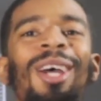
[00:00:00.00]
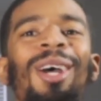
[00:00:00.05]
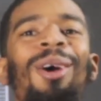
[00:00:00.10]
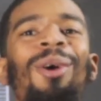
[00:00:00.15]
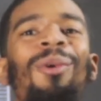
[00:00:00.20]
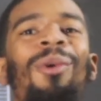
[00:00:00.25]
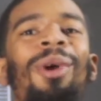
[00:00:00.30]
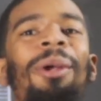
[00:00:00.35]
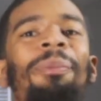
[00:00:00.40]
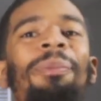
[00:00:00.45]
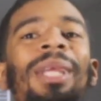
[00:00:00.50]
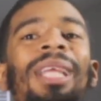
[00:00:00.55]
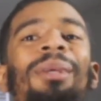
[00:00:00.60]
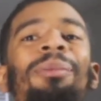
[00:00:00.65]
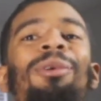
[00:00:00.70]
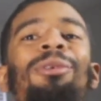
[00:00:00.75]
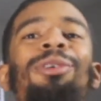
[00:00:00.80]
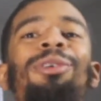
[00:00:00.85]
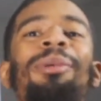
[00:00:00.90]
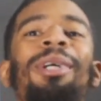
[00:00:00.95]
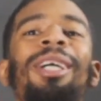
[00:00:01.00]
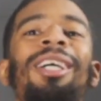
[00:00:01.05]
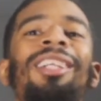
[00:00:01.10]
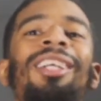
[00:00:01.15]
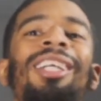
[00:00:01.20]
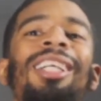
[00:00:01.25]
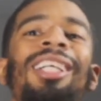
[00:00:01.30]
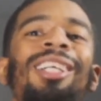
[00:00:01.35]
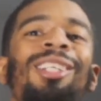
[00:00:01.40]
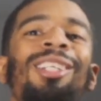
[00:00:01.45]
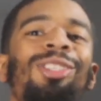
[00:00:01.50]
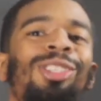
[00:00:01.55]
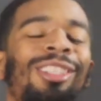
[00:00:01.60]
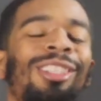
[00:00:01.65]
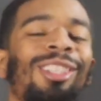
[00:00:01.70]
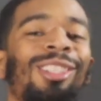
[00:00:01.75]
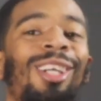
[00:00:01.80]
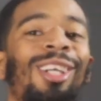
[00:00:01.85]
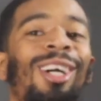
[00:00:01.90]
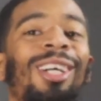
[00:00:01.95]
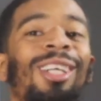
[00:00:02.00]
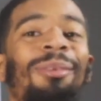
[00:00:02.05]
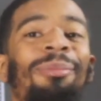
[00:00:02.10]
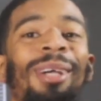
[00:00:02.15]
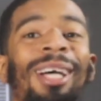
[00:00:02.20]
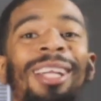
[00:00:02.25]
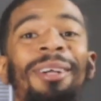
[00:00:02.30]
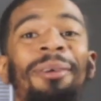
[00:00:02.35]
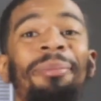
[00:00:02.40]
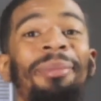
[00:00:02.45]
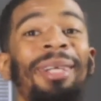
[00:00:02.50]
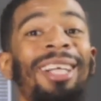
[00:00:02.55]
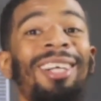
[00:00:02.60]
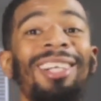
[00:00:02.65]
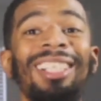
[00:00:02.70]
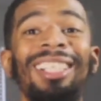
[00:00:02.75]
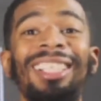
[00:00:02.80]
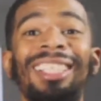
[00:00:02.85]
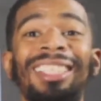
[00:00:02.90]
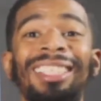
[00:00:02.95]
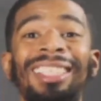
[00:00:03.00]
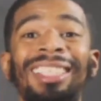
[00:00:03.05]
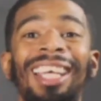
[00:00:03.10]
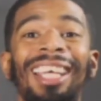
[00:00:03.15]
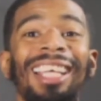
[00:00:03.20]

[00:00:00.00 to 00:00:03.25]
where people from other countries are talking about America